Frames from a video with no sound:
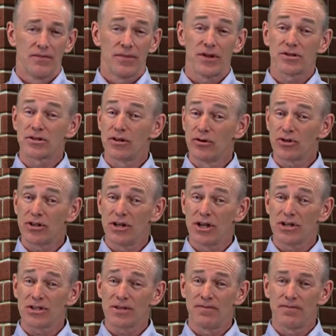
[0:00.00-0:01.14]
The solution
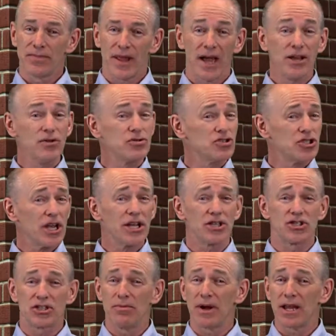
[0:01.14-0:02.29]
is, I use
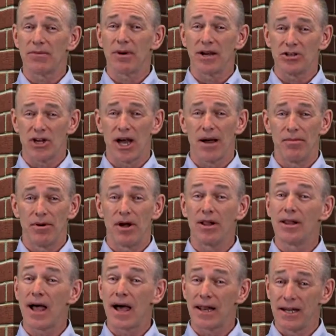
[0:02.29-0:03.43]
jigs to make my job a
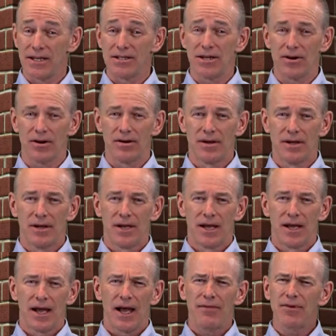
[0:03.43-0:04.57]
lot easier.
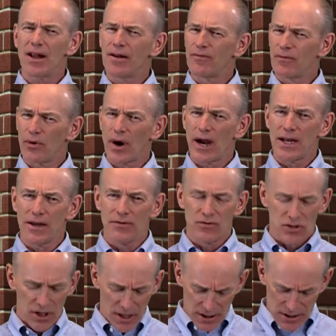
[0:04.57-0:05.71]
I've got a variety of
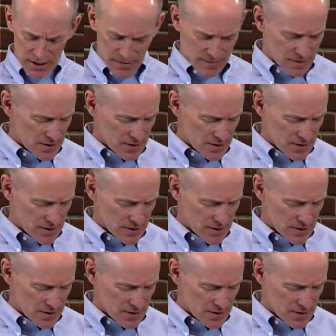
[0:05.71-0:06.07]
jigs.